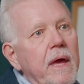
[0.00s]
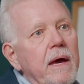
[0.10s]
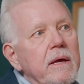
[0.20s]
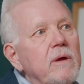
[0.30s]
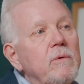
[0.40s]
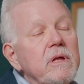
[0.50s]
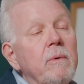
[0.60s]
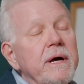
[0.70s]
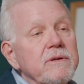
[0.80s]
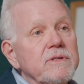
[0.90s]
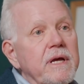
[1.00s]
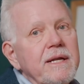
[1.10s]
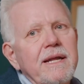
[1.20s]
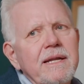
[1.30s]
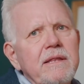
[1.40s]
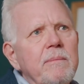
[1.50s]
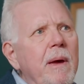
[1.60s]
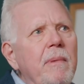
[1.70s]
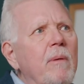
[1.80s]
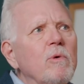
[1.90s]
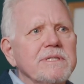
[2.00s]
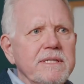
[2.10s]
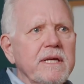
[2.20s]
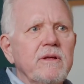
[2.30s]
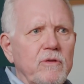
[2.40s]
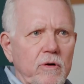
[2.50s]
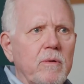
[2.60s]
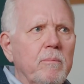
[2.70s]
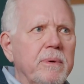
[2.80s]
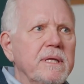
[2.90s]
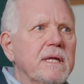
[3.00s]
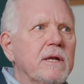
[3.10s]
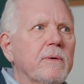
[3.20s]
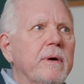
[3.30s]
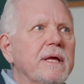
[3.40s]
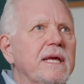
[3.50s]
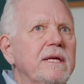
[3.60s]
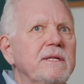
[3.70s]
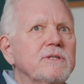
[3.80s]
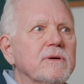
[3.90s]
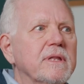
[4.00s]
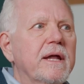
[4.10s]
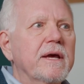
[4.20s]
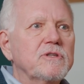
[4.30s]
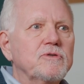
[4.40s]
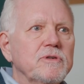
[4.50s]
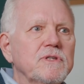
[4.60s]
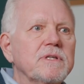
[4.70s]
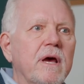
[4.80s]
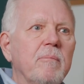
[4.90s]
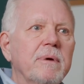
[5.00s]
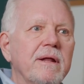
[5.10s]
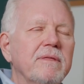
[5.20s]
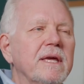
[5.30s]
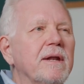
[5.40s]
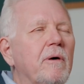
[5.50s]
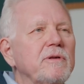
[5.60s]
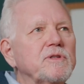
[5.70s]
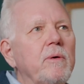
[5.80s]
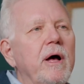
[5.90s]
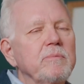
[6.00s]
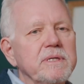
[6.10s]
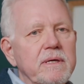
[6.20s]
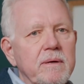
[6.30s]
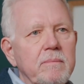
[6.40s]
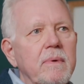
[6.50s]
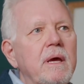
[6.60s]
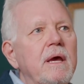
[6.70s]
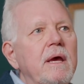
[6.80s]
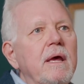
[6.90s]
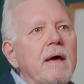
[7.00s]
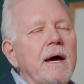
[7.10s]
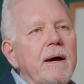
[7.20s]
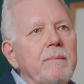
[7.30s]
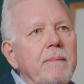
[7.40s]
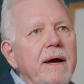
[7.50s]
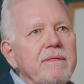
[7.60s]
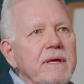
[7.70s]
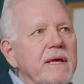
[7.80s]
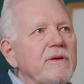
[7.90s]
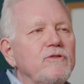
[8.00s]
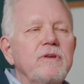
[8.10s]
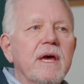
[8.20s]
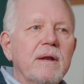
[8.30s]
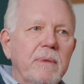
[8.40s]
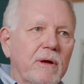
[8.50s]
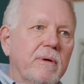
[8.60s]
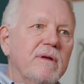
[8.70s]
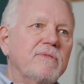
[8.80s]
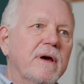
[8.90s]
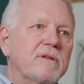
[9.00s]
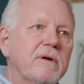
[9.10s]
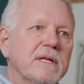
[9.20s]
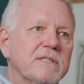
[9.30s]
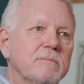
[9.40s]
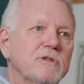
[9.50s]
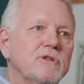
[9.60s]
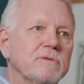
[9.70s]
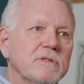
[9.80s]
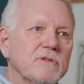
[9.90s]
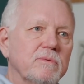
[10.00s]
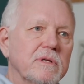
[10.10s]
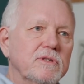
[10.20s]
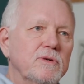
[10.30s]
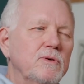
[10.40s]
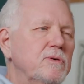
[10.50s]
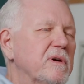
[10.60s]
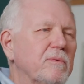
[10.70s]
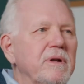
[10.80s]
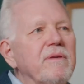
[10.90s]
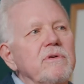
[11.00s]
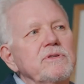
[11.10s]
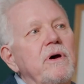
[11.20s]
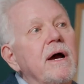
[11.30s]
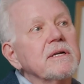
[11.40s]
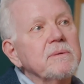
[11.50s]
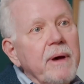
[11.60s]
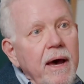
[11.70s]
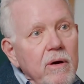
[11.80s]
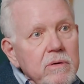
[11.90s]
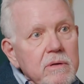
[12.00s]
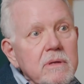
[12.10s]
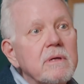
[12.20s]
Yeah, he really was. And not that my mom wasn't either, but he took that extra step. And I think it also helped him. I think his dad, my grandfather, had some issues as well too that were never talked about.